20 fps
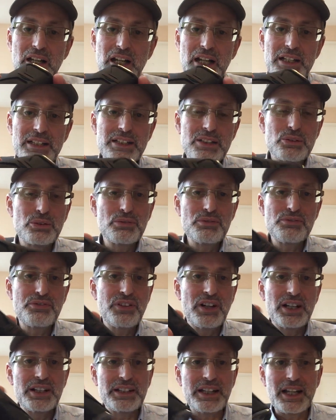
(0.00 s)
I couldn't
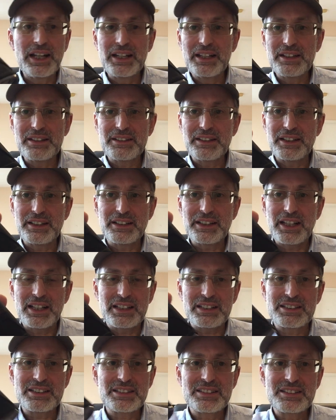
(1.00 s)
find anything
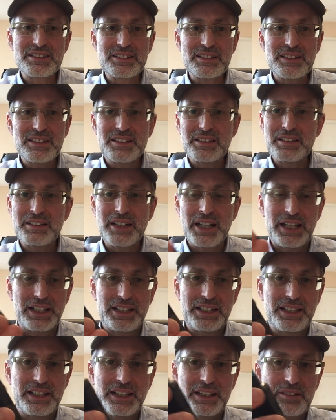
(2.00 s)
that's
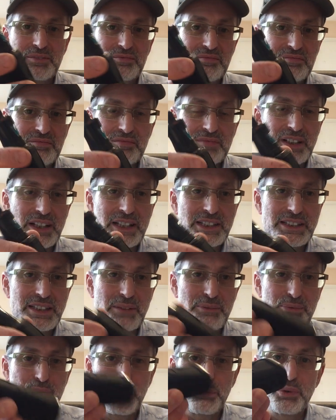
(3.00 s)
nagging here,
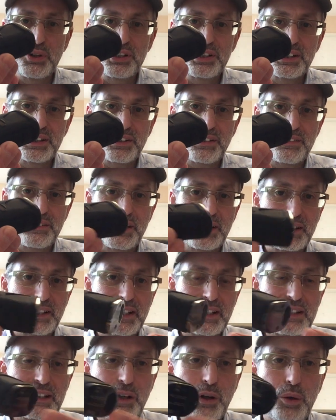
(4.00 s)
except for one little thing,
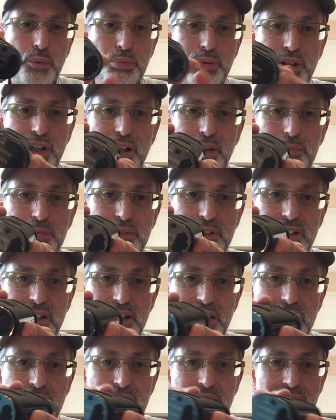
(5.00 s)
that to open up
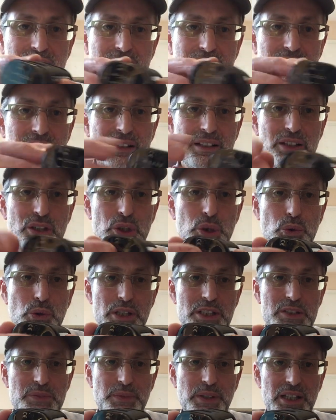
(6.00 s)
the
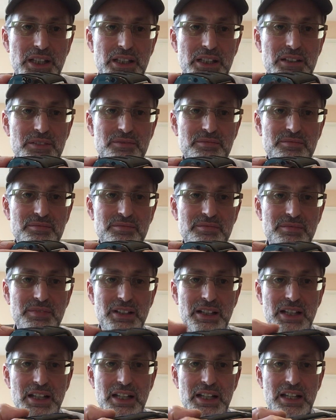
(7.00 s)
USB,
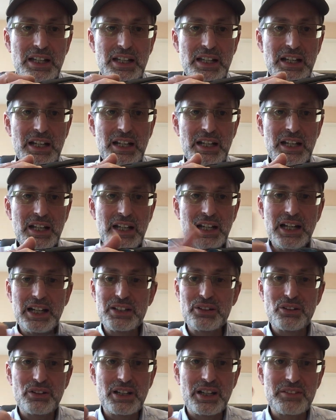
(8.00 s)

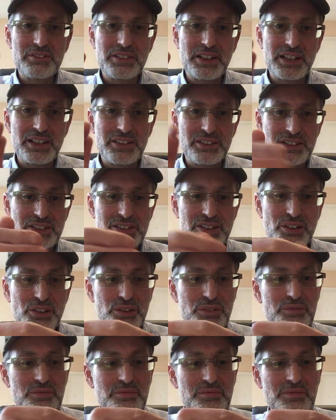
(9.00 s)
I don't have nails,
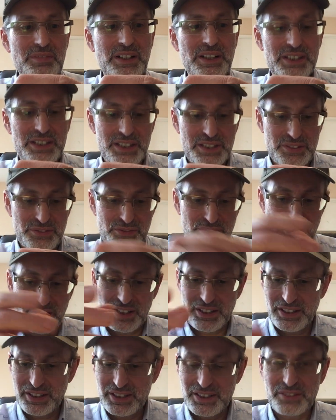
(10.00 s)
so it is
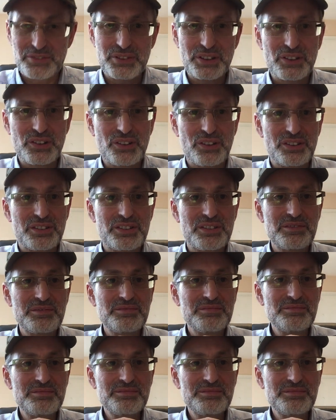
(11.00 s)
very difficult.